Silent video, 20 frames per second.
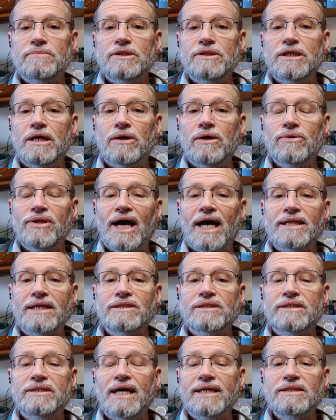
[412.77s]
You know,
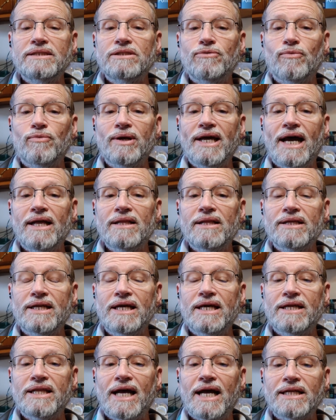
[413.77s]
that's a
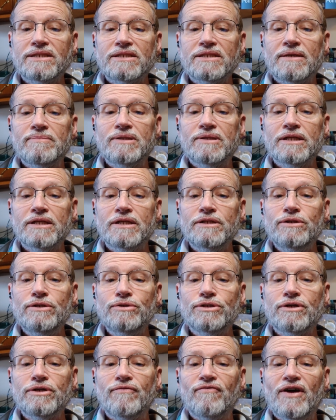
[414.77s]
reality, and that's something that
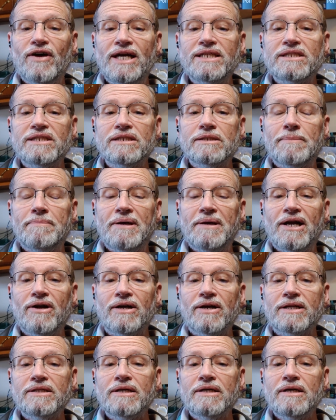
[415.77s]
you should face as a
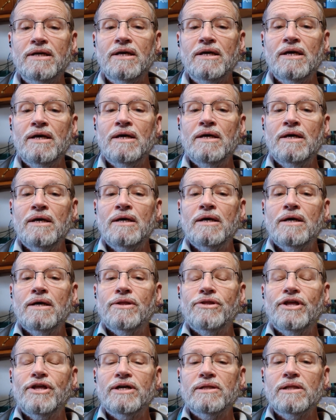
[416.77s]
parent.
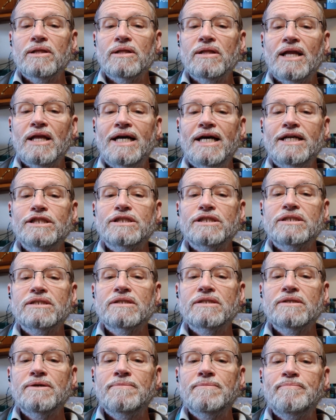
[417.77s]
The
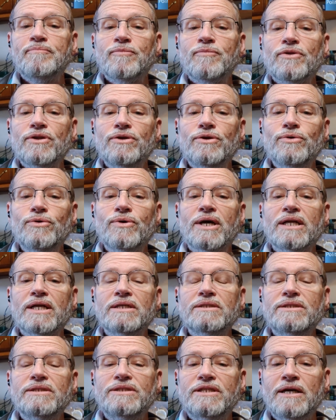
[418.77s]
less you
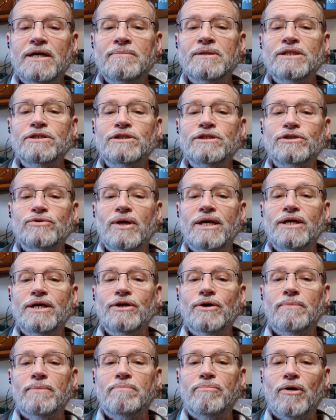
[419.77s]
can
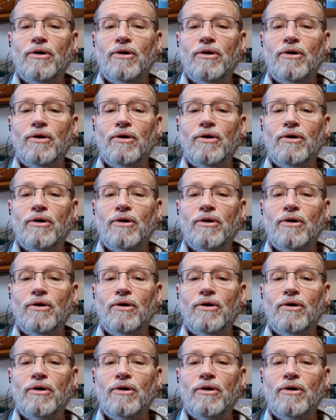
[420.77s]
demonstrate your